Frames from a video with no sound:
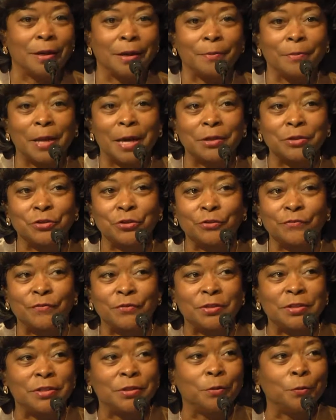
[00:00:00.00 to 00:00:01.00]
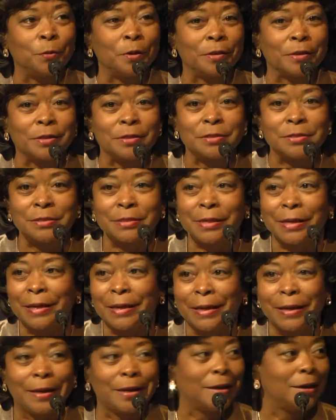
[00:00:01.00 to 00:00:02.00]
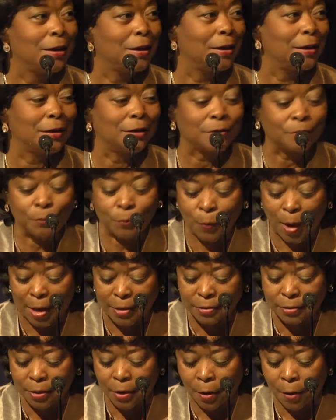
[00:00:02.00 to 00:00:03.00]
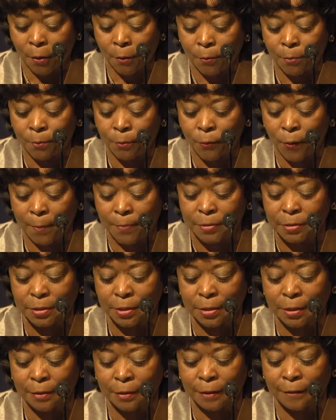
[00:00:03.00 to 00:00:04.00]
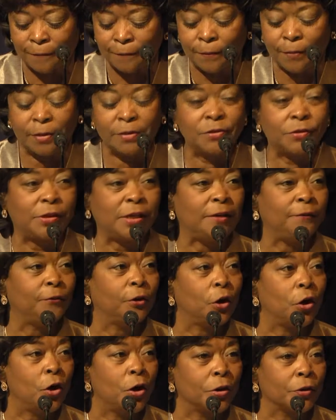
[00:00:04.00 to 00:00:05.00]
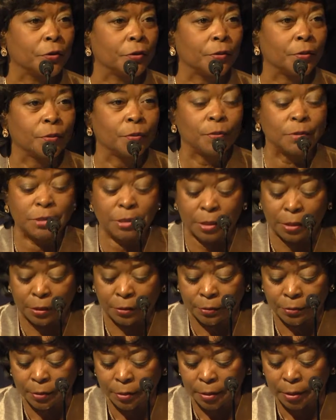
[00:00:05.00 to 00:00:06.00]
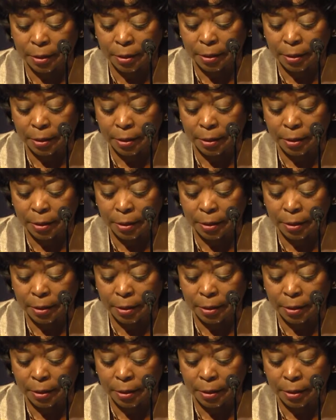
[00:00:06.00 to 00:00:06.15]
I'm not sure if you're still with us. I saw Representative Steve Carter was here.